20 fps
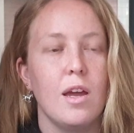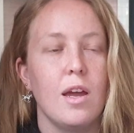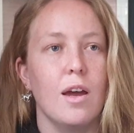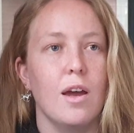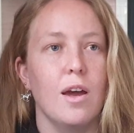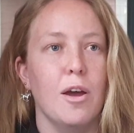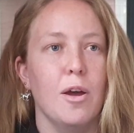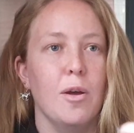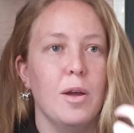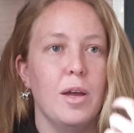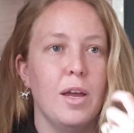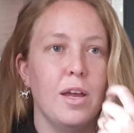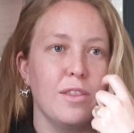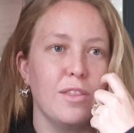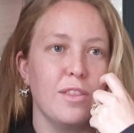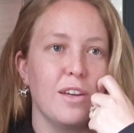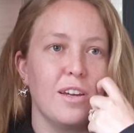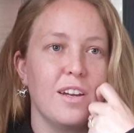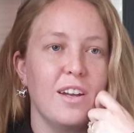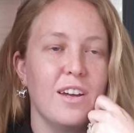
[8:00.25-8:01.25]

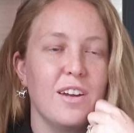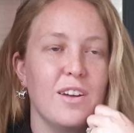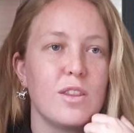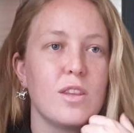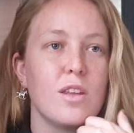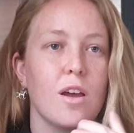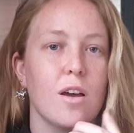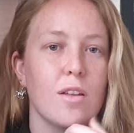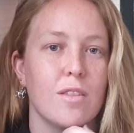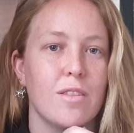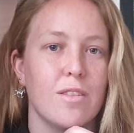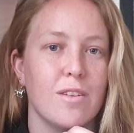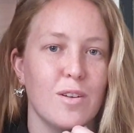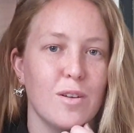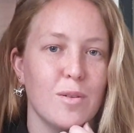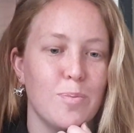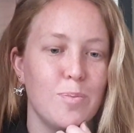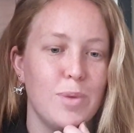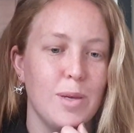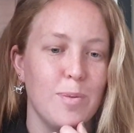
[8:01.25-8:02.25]

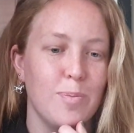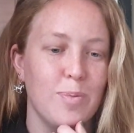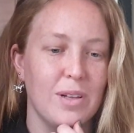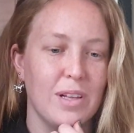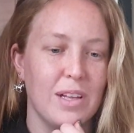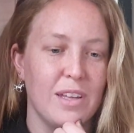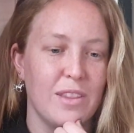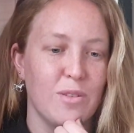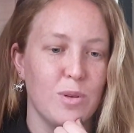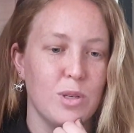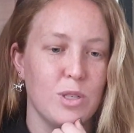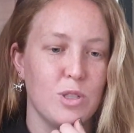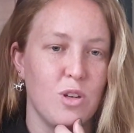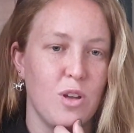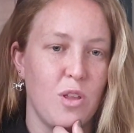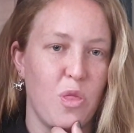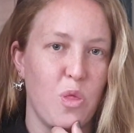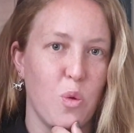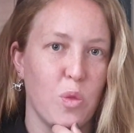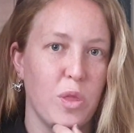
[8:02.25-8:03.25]
The people at the
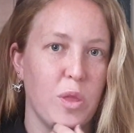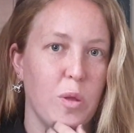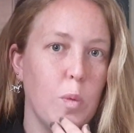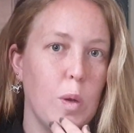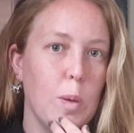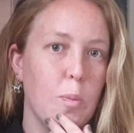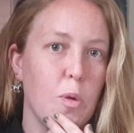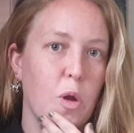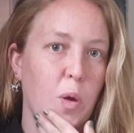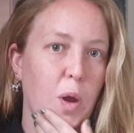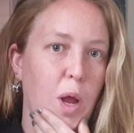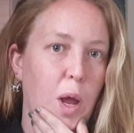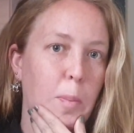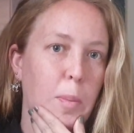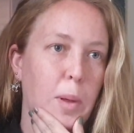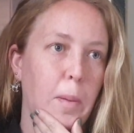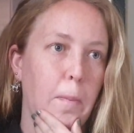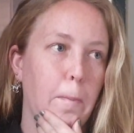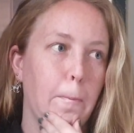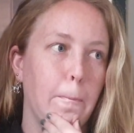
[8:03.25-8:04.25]
restaurant thought that we broke
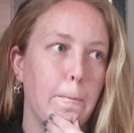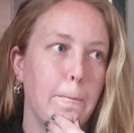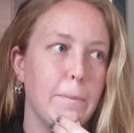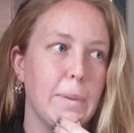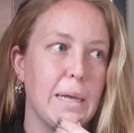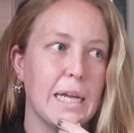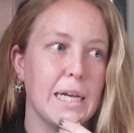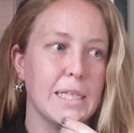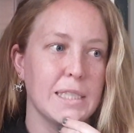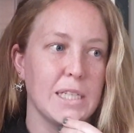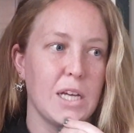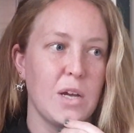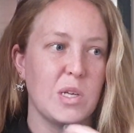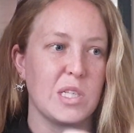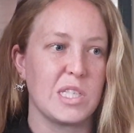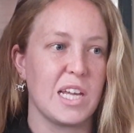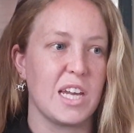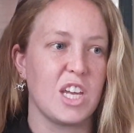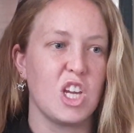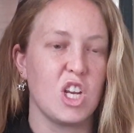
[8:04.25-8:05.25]
up, because I
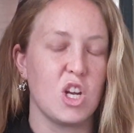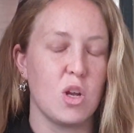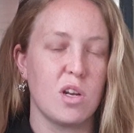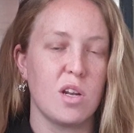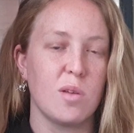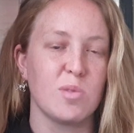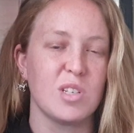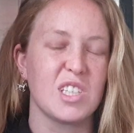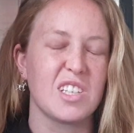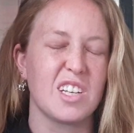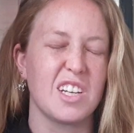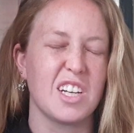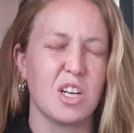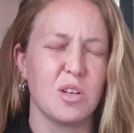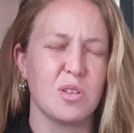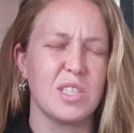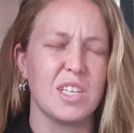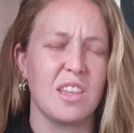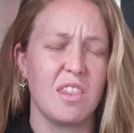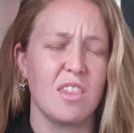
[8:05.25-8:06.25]
was like, you know what, I'm just going to
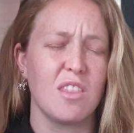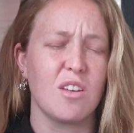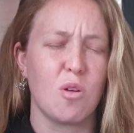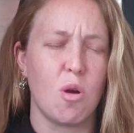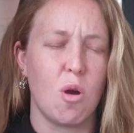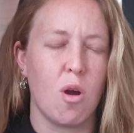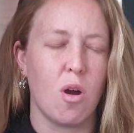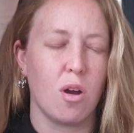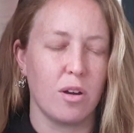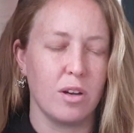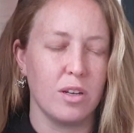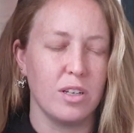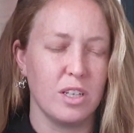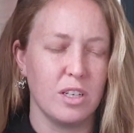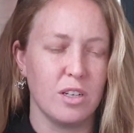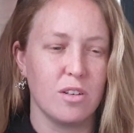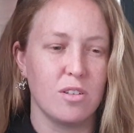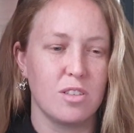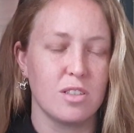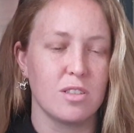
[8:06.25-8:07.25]
go sit in the car and, you
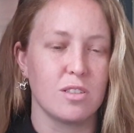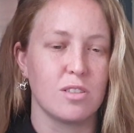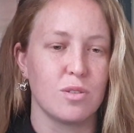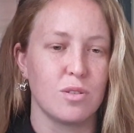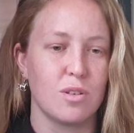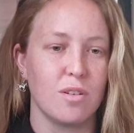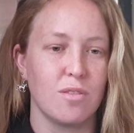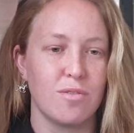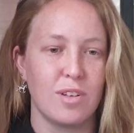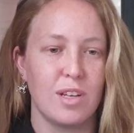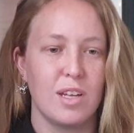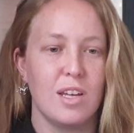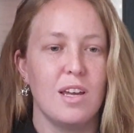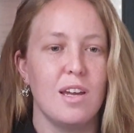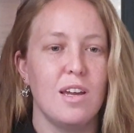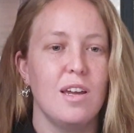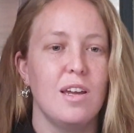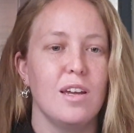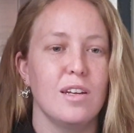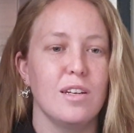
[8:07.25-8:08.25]
know, just sort of
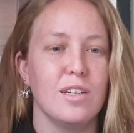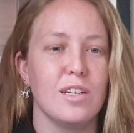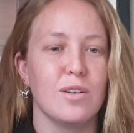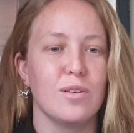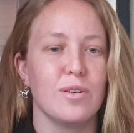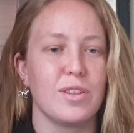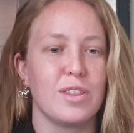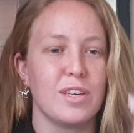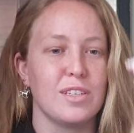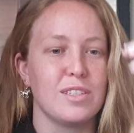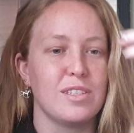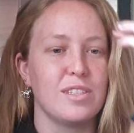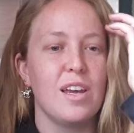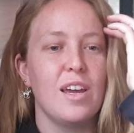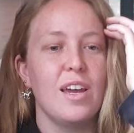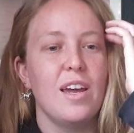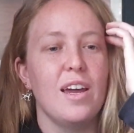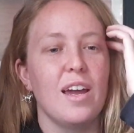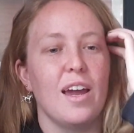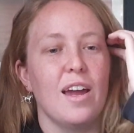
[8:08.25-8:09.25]
deal with this.
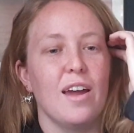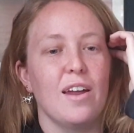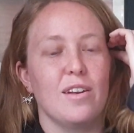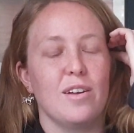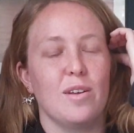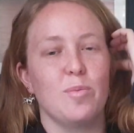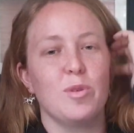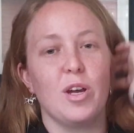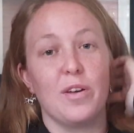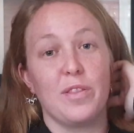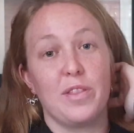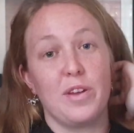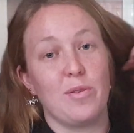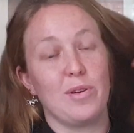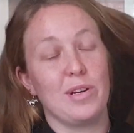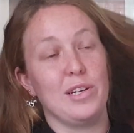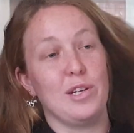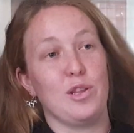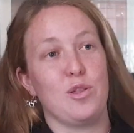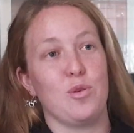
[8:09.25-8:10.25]
And they
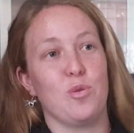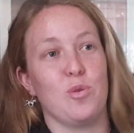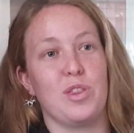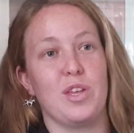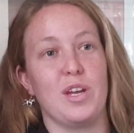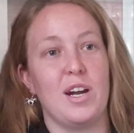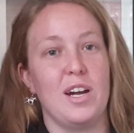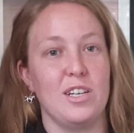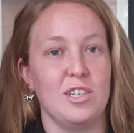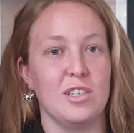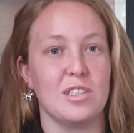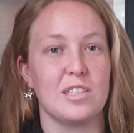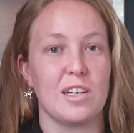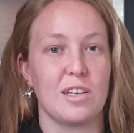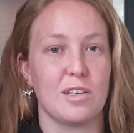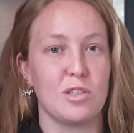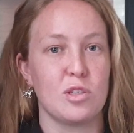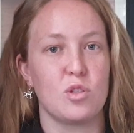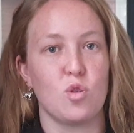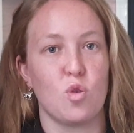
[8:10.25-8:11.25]
really thought that I just
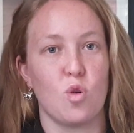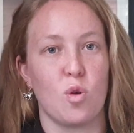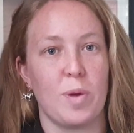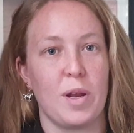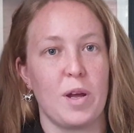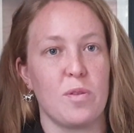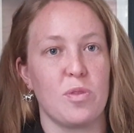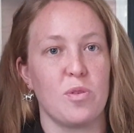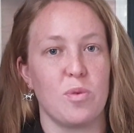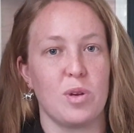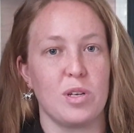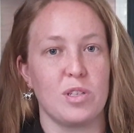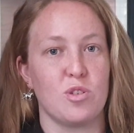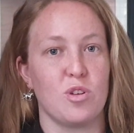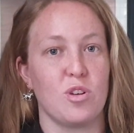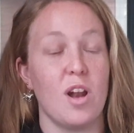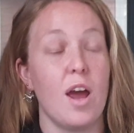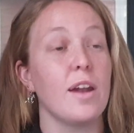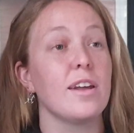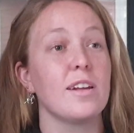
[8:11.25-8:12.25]
like stormed out the
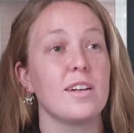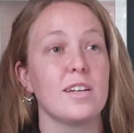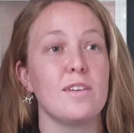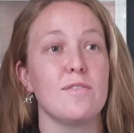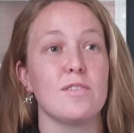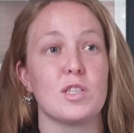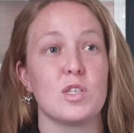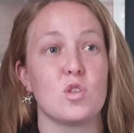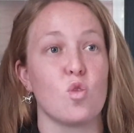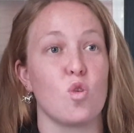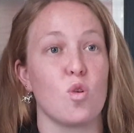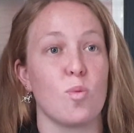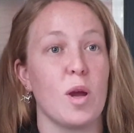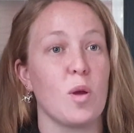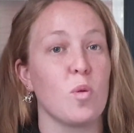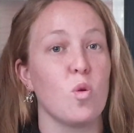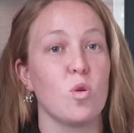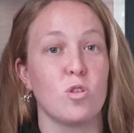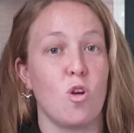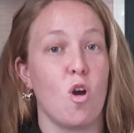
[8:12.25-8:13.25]
restaurant. I didn't even storm.
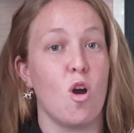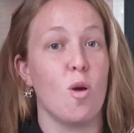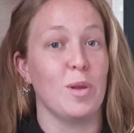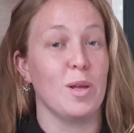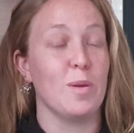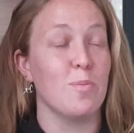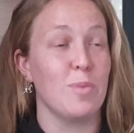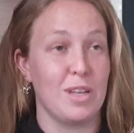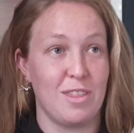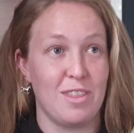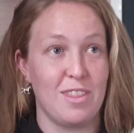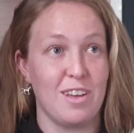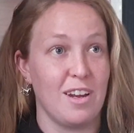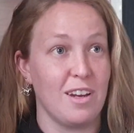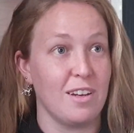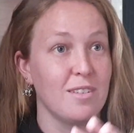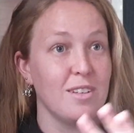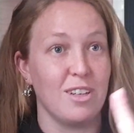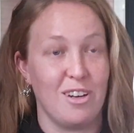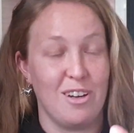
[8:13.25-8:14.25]
I walked calmly, but
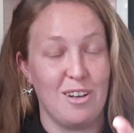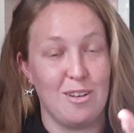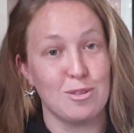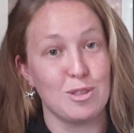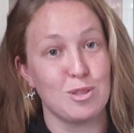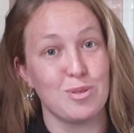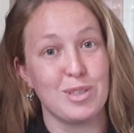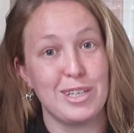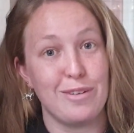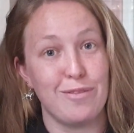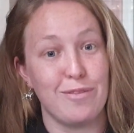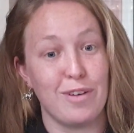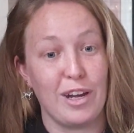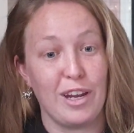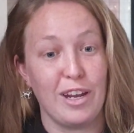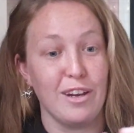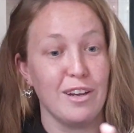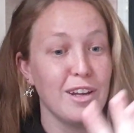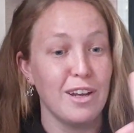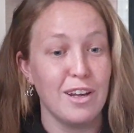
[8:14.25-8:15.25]
it was really
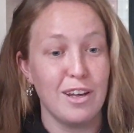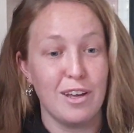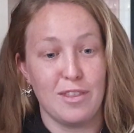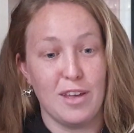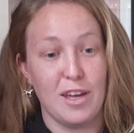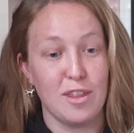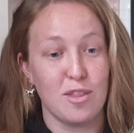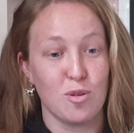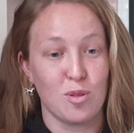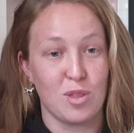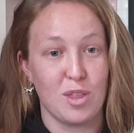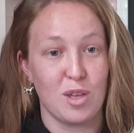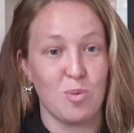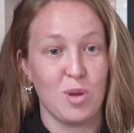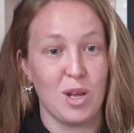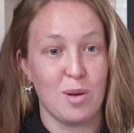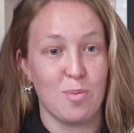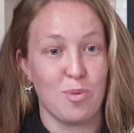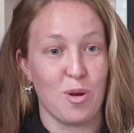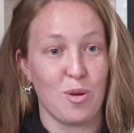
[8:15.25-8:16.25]
funny. They thought that
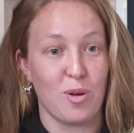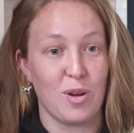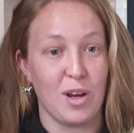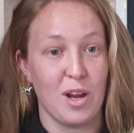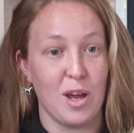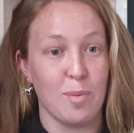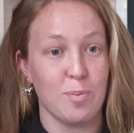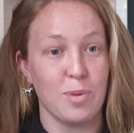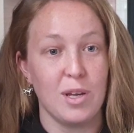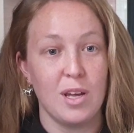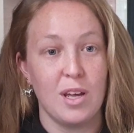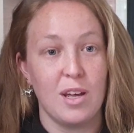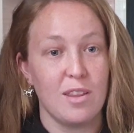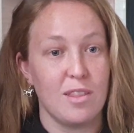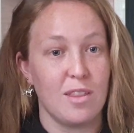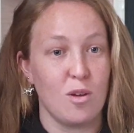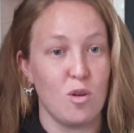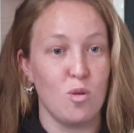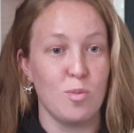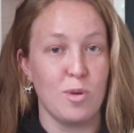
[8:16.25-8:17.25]
we had broken up.
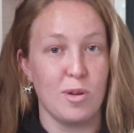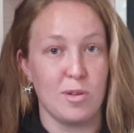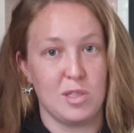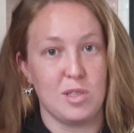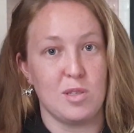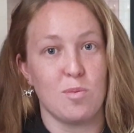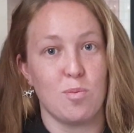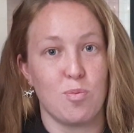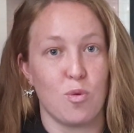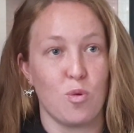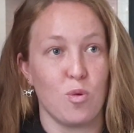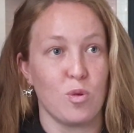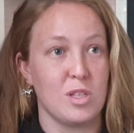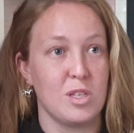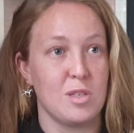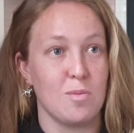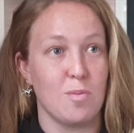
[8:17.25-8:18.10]
They almost brought